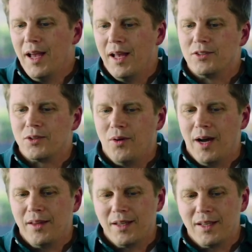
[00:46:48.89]
And so
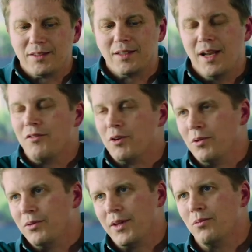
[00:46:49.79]
I think it's
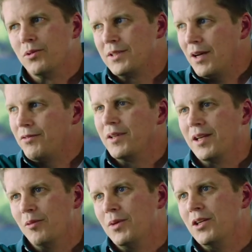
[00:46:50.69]
inevitable that we're definitely
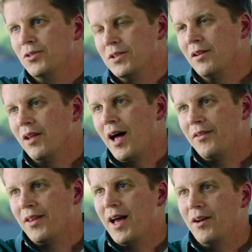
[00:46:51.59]
going to be using a lot
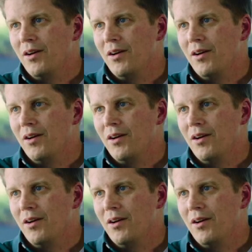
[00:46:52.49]
of that